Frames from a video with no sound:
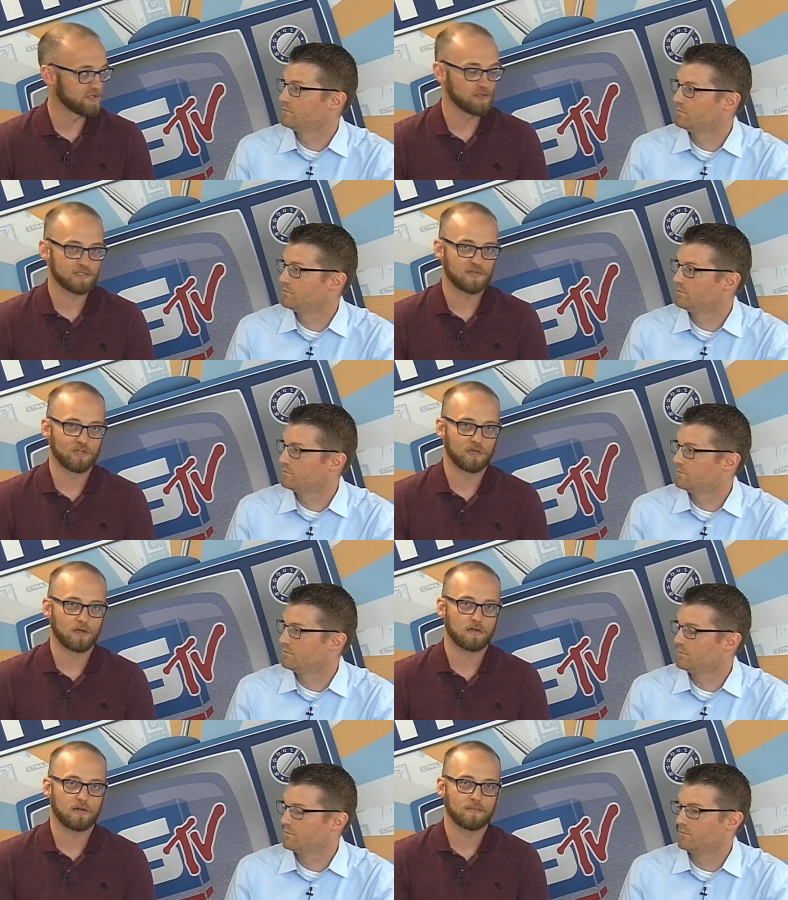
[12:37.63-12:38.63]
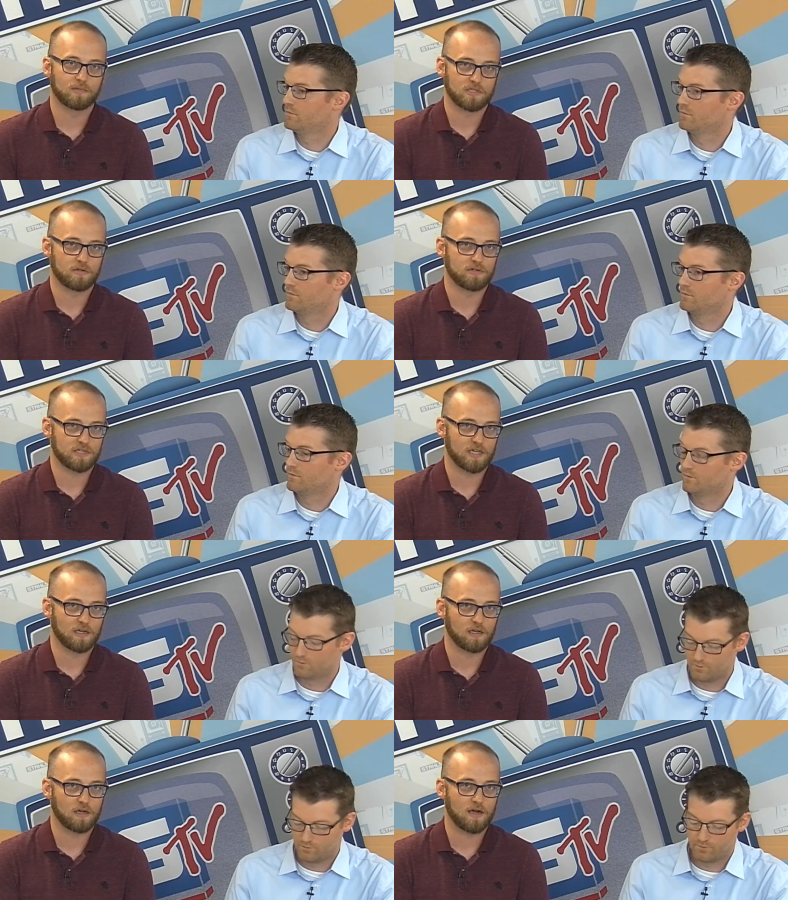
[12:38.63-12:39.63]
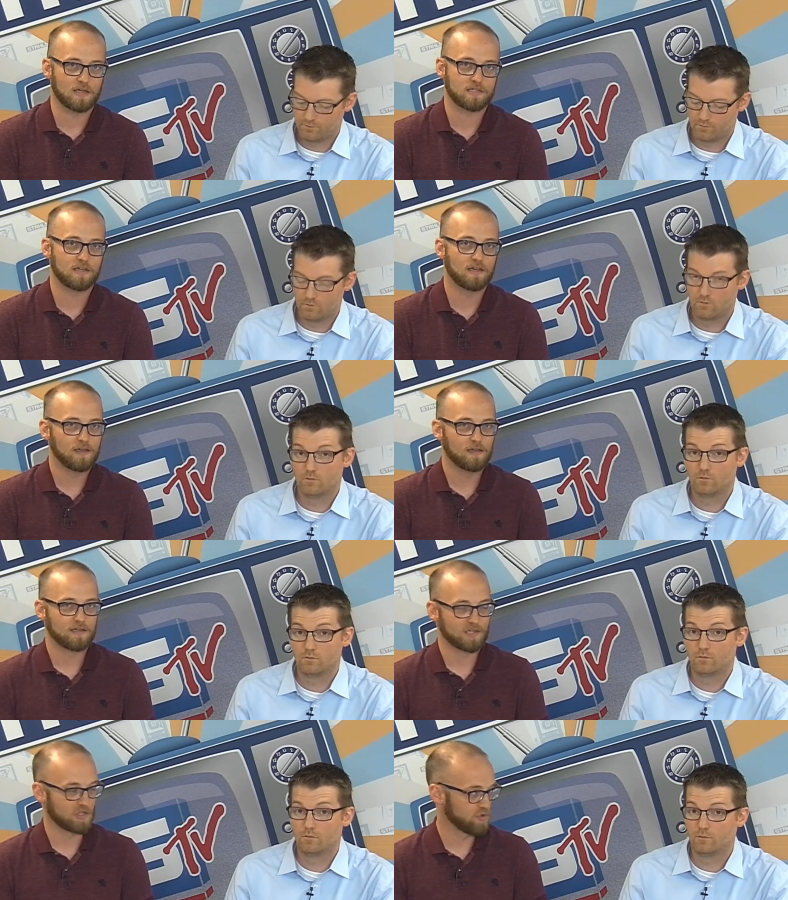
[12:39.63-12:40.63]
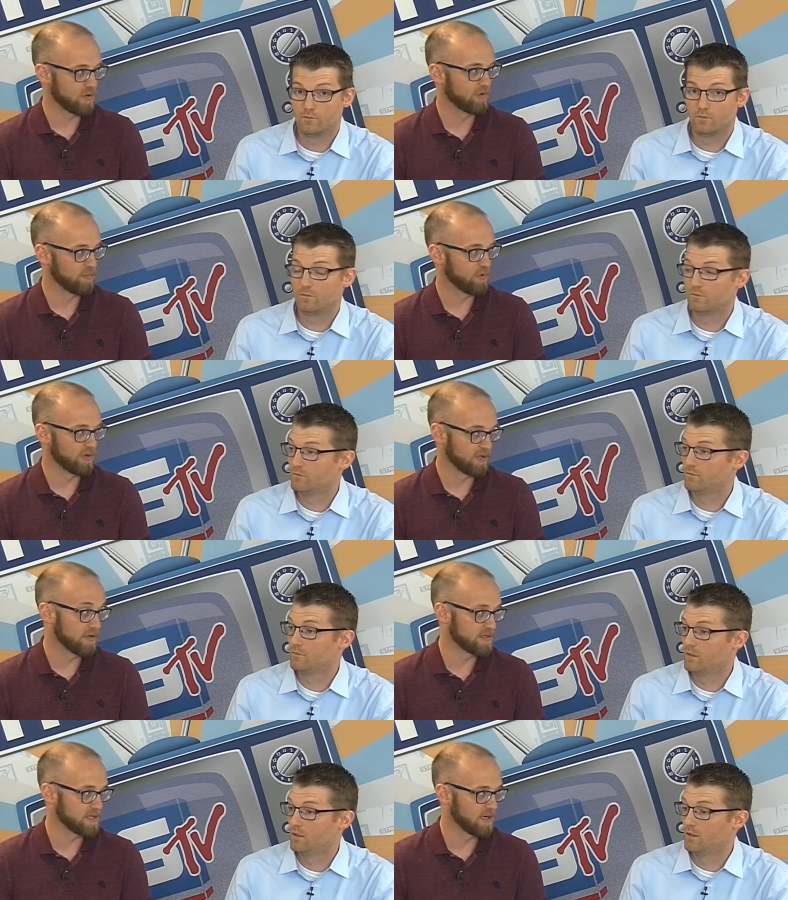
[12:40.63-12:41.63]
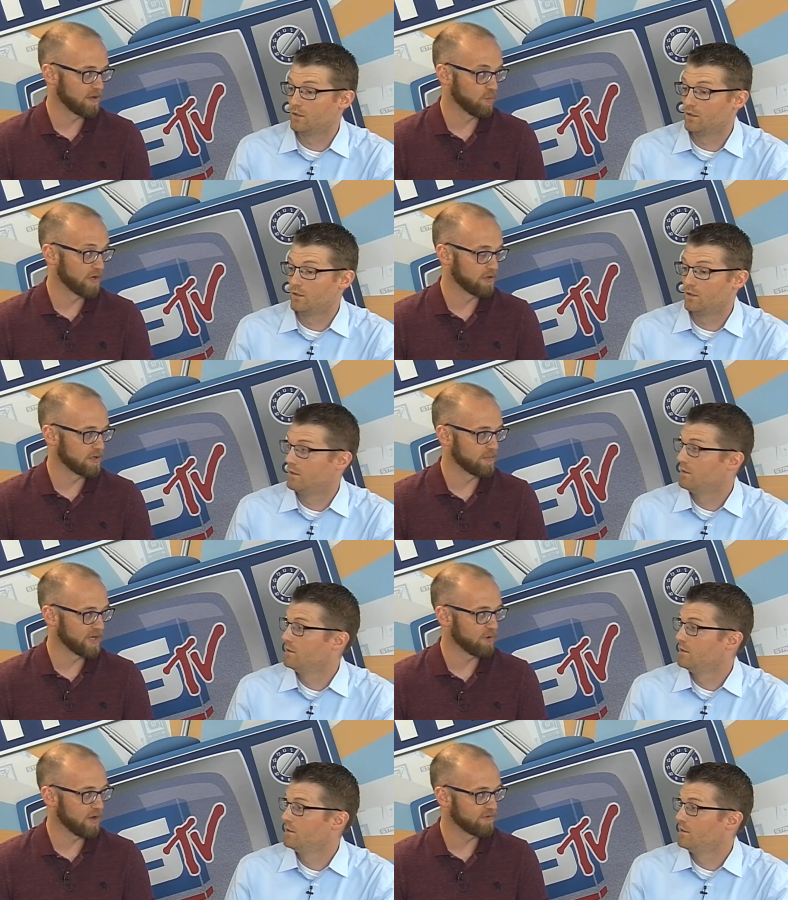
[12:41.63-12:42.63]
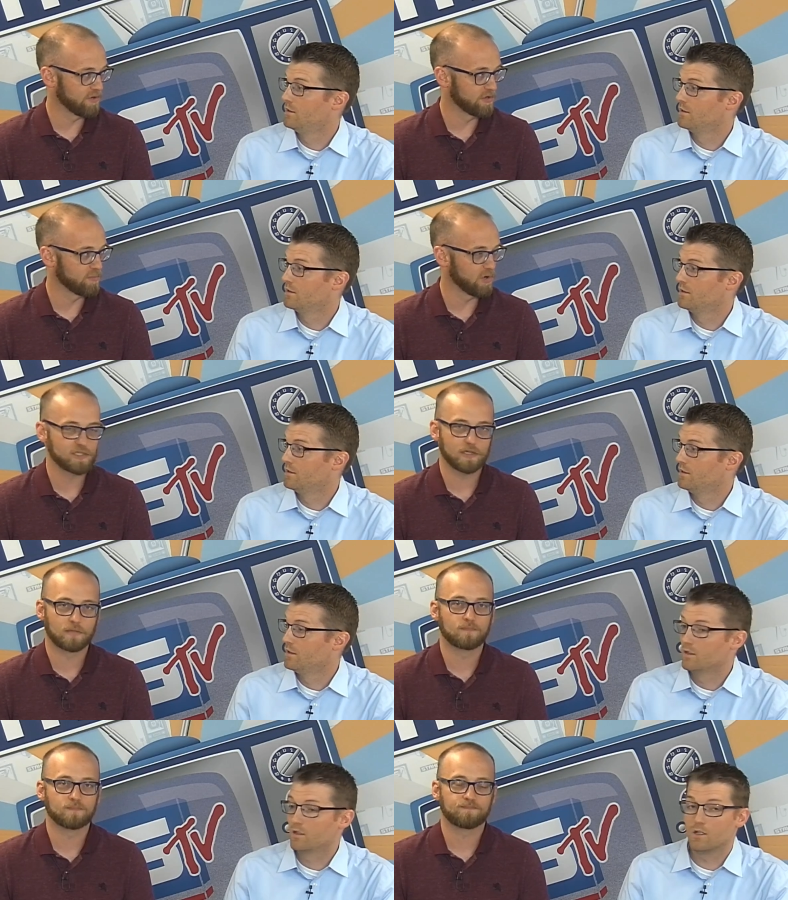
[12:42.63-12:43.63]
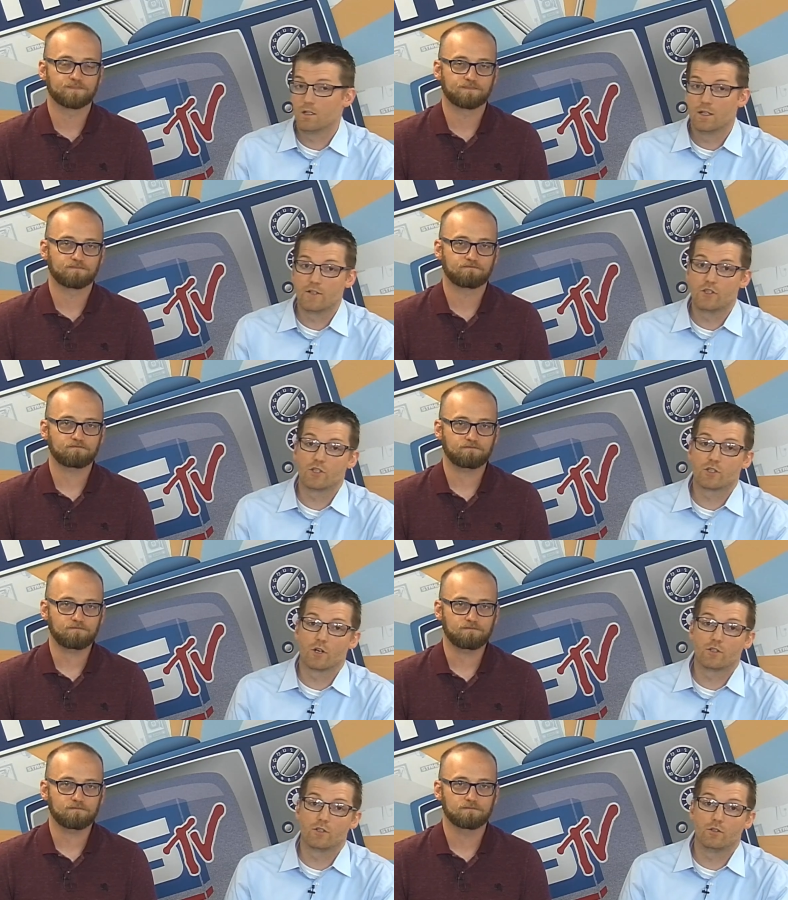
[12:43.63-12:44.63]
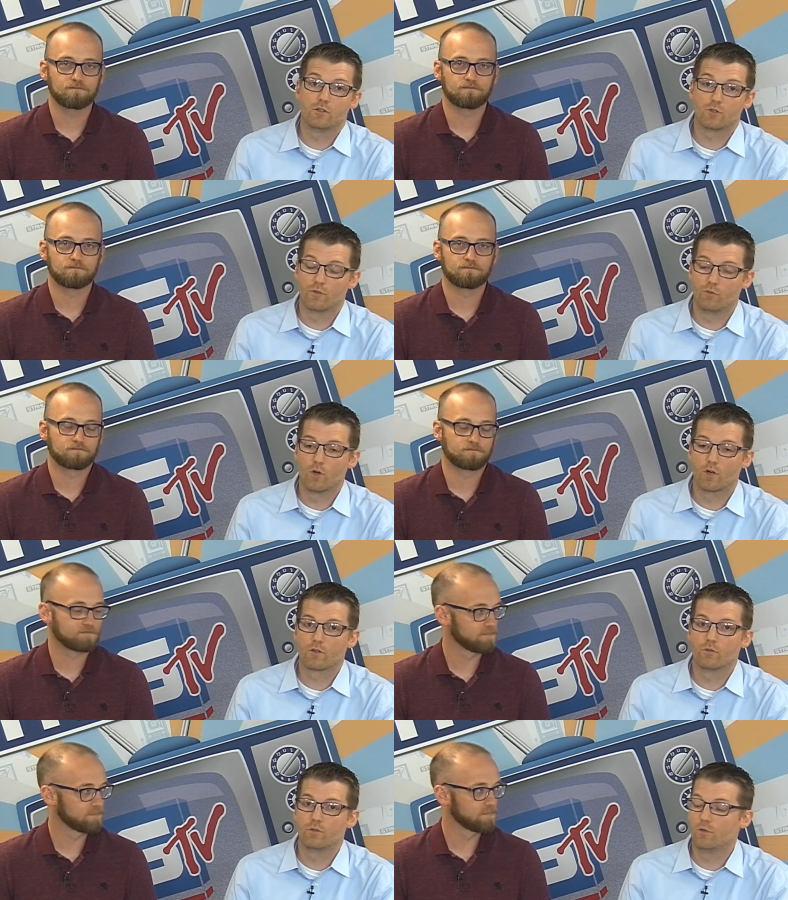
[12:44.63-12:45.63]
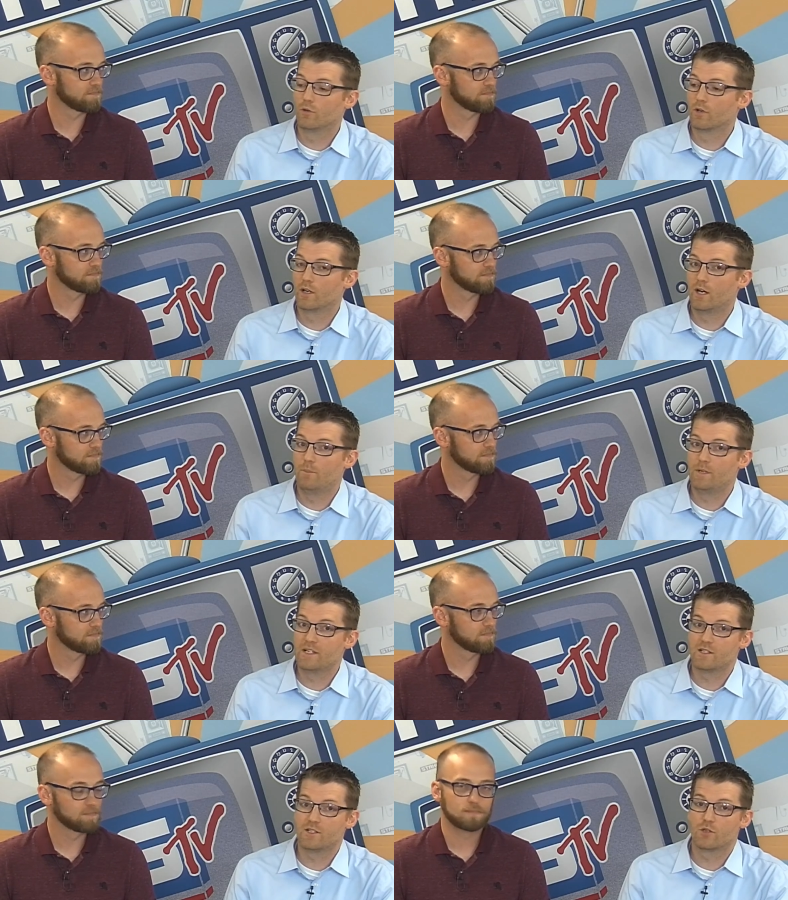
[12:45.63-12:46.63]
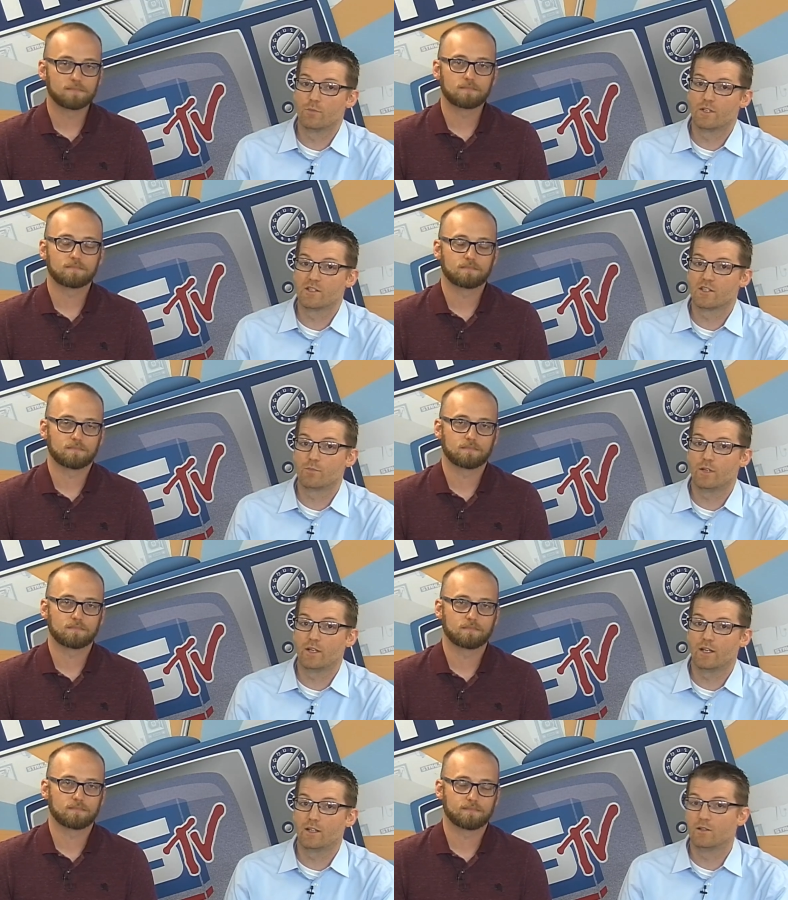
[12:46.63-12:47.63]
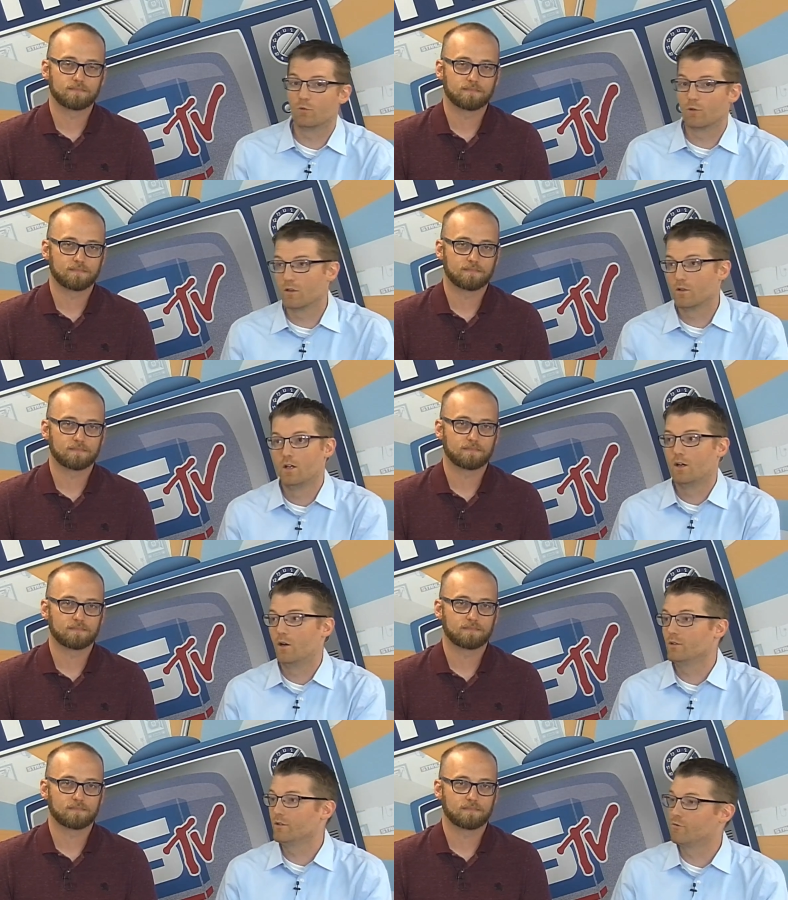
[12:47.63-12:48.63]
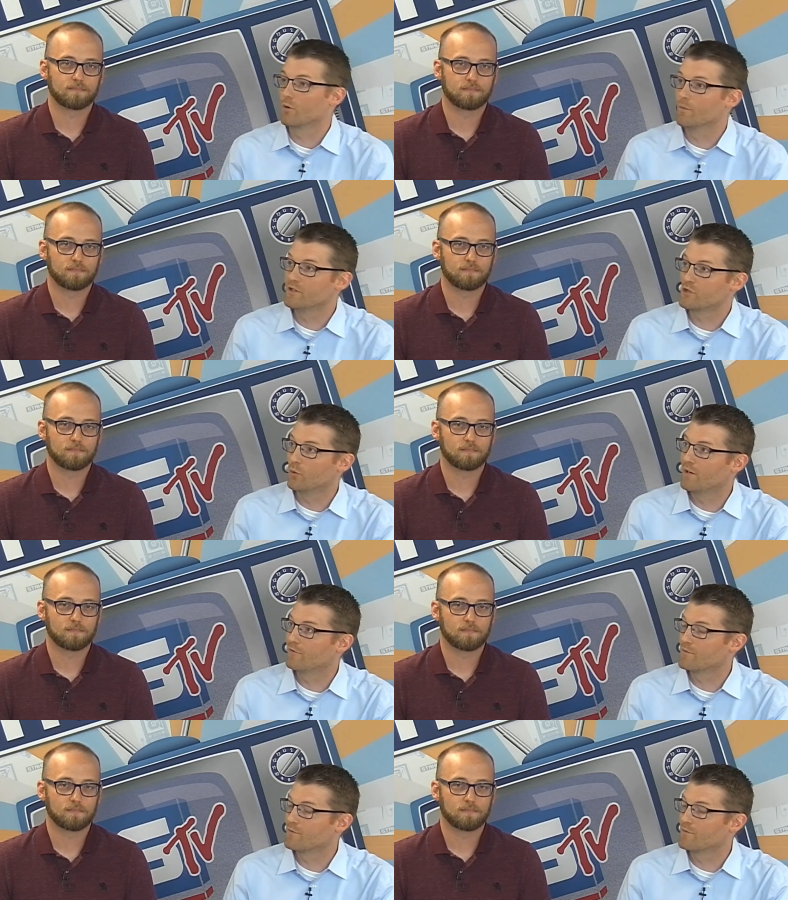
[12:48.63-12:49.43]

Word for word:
Speaker 1: stahls.tv.com, because understanding cost is extremely important to understanding where you're going to make profit on your pricing.
Speaker 2: Good, and as you start to sort of work through your business plan, and we're only 4 months away